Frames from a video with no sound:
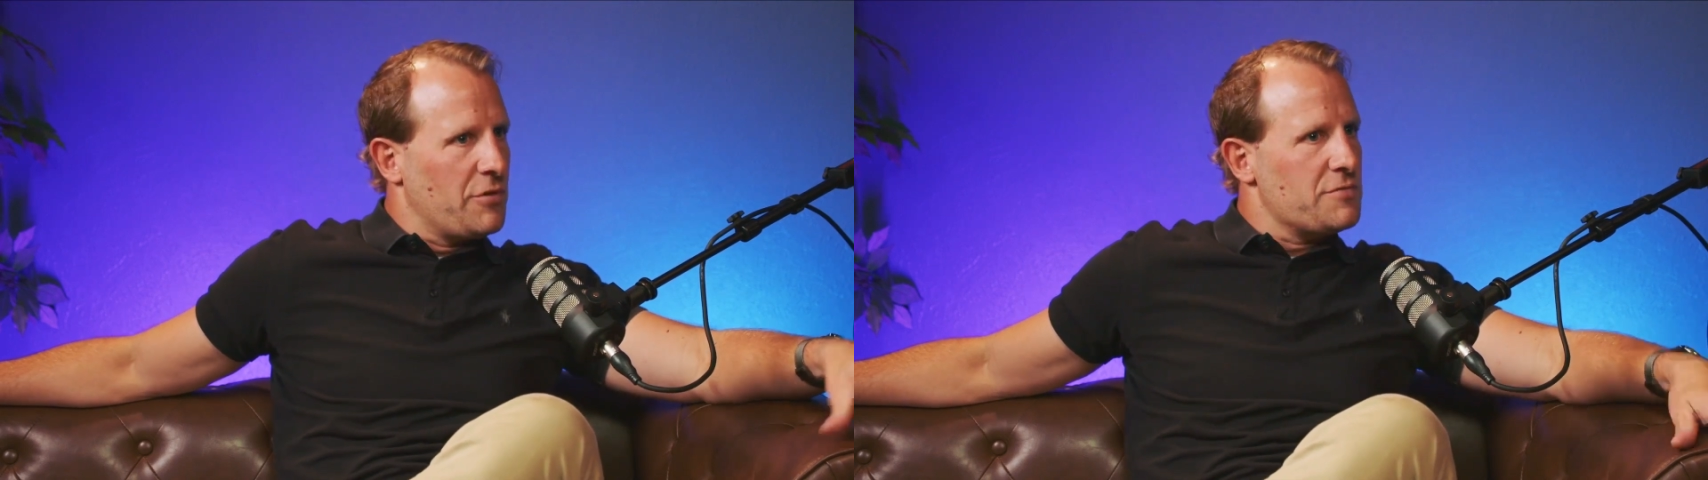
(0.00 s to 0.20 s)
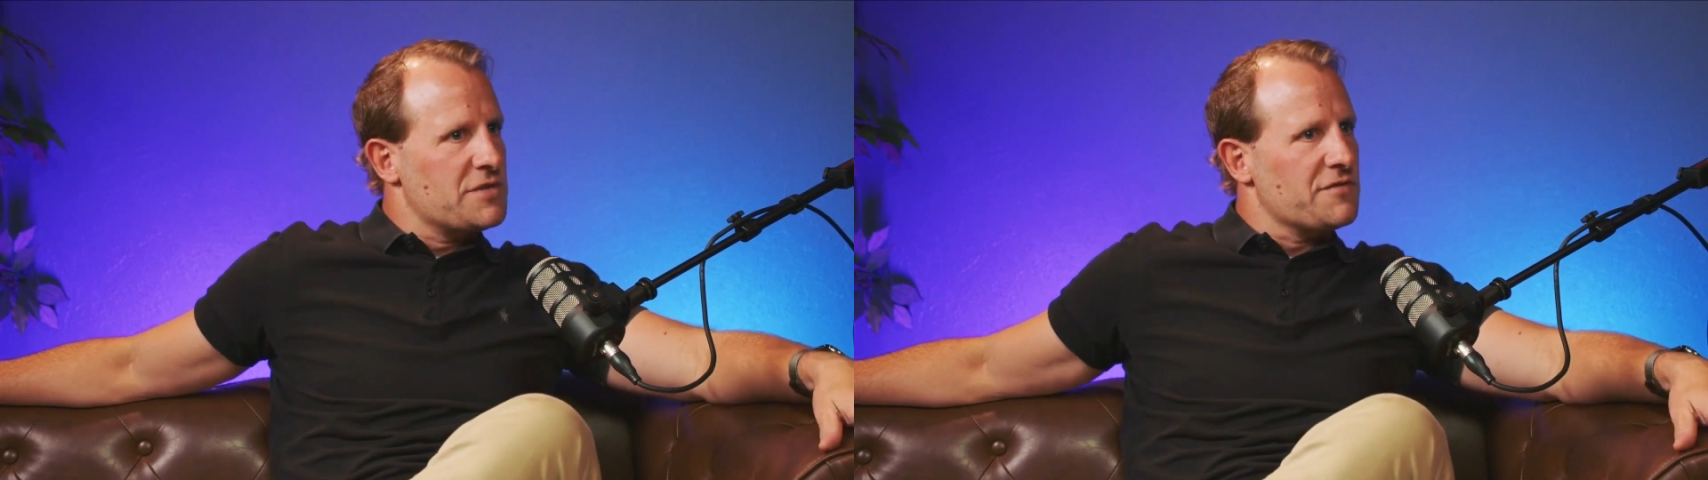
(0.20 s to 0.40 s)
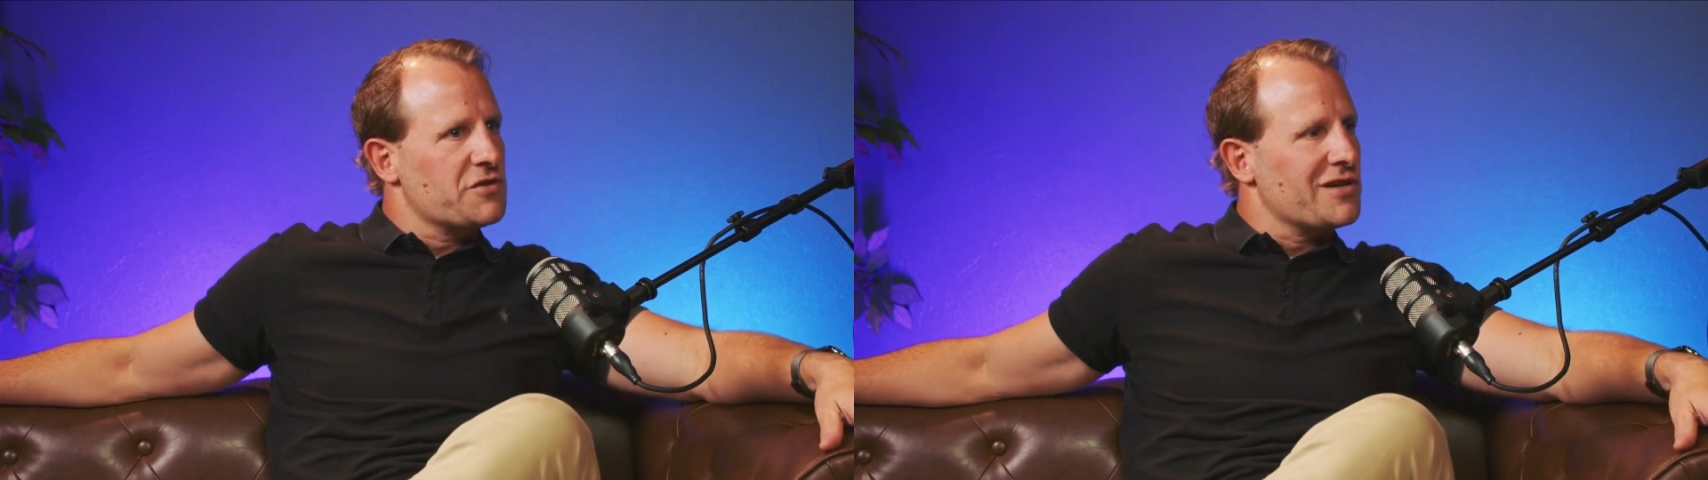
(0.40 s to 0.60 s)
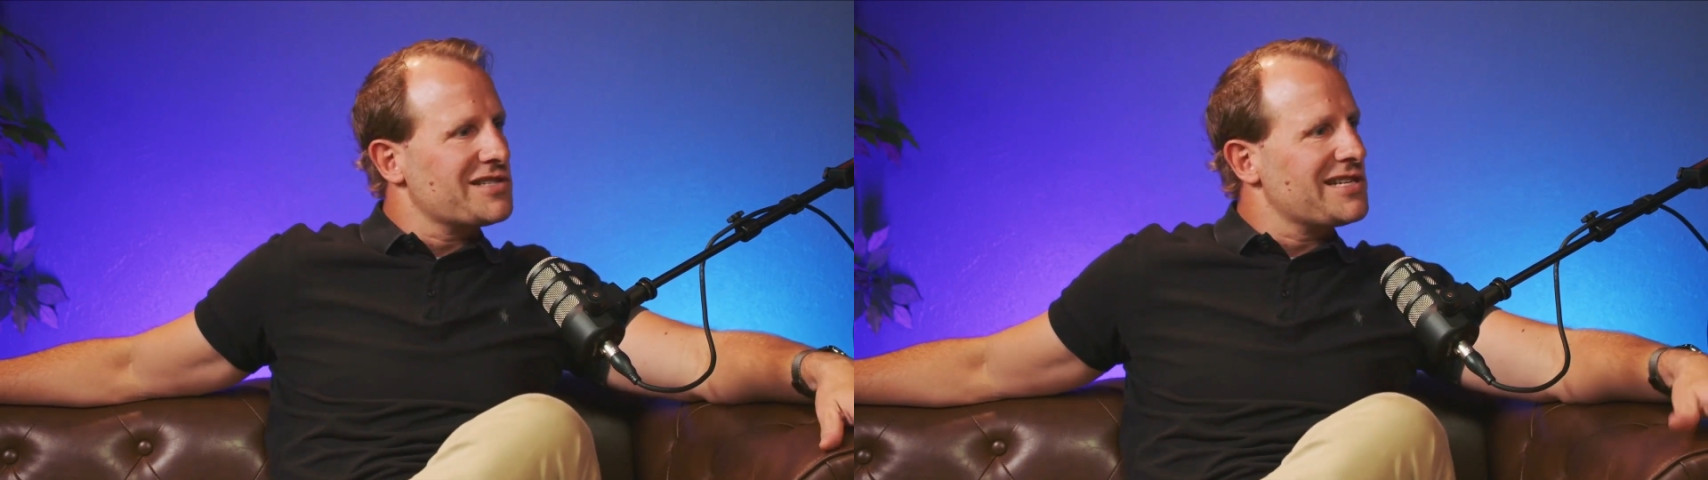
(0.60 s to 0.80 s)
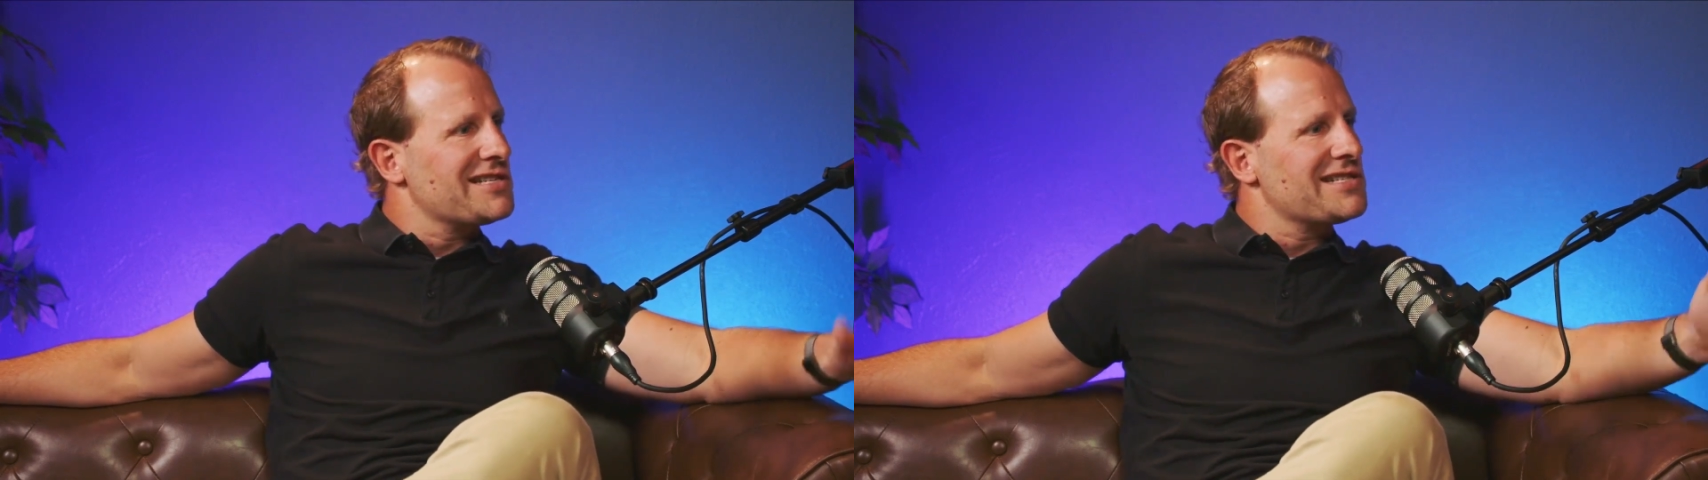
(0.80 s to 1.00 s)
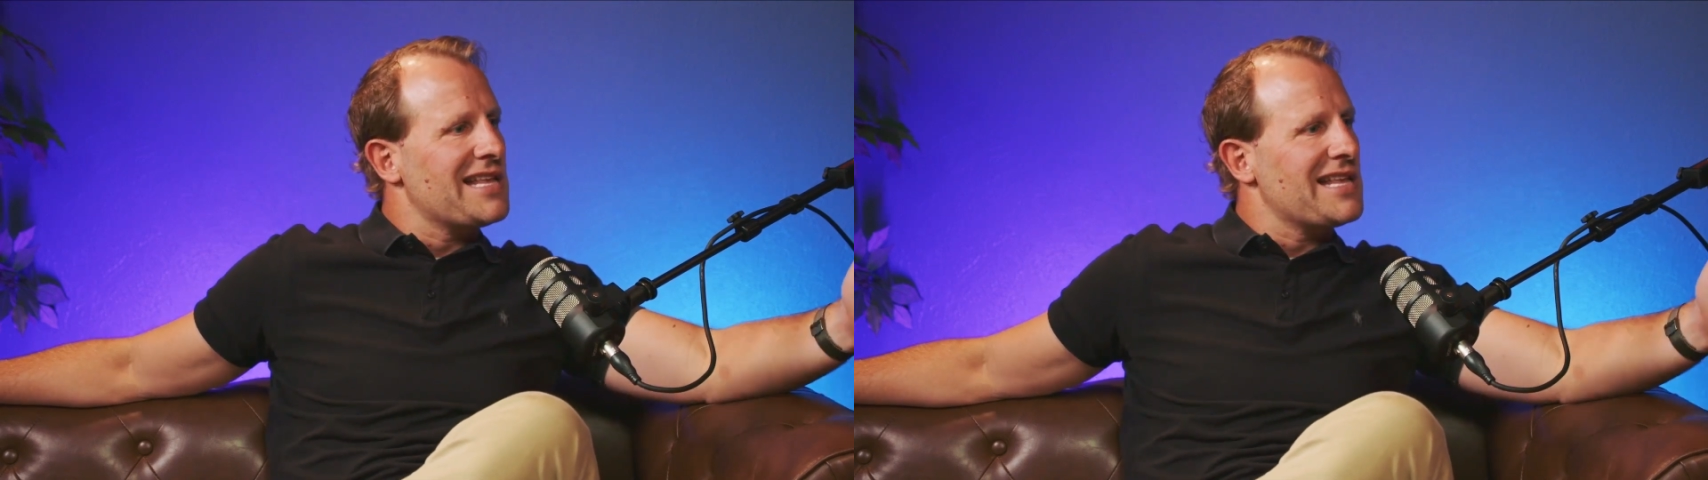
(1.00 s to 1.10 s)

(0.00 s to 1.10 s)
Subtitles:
themselves Christians,